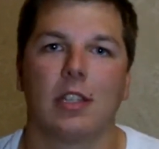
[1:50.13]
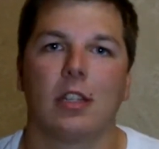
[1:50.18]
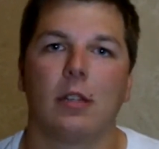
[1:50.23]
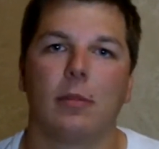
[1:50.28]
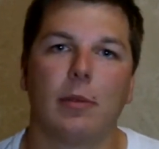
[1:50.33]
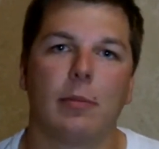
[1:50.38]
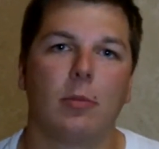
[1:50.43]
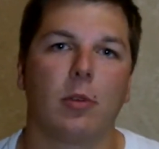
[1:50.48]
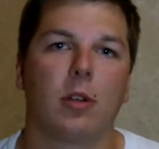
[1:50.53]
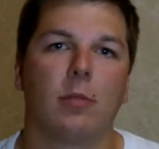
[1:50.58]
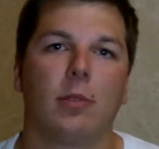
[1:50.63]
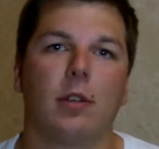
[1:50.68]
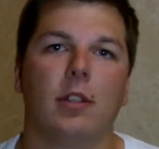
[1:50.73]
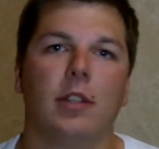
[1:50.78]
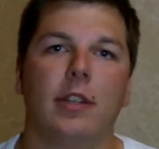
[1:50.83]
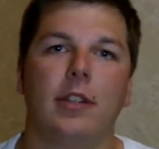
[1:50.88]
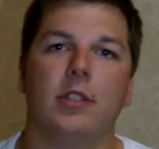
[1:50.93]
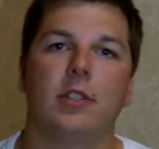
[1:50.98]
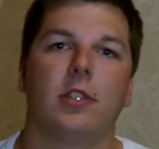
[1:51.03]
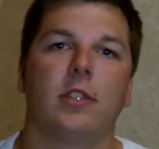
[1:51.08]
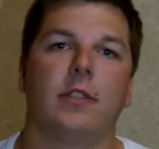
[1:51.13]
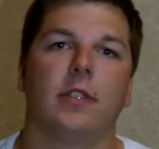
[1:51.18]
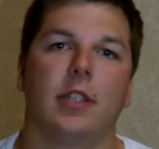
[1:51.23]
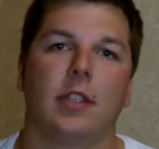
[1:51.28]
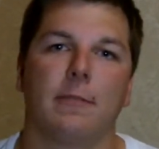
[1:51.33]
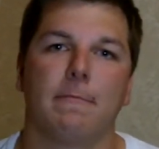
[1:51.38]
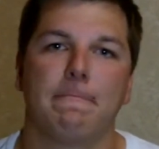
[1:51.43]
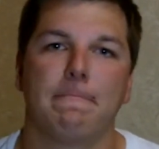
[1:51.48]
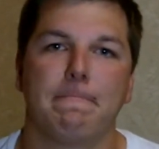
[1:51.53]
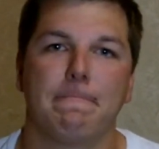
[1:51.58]
a little bit more about land
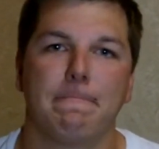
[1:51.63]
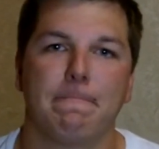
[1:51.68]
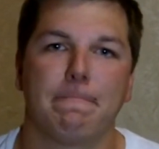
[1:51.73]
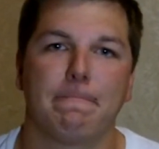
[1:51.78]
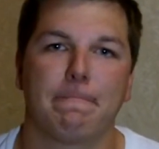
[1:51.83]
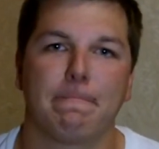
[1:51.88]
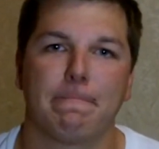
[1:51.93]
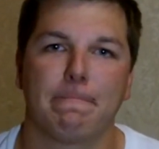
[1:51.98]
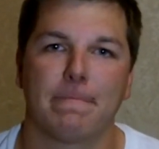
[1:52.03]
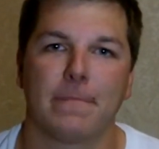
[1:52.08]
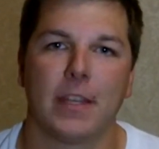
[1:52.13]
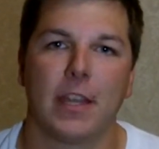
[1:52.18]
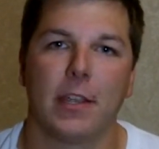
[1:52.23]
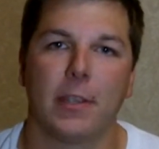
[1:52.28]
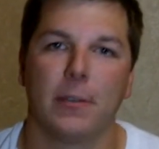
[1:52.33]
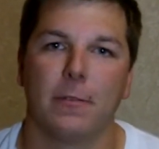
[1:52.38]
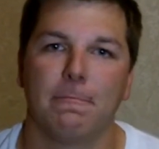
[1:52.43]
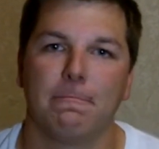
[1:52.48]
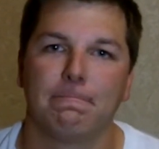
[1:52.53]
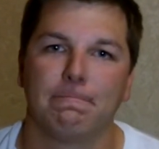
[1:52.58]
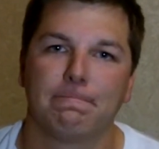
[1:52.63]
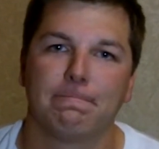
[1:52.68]
surveying. Thank you.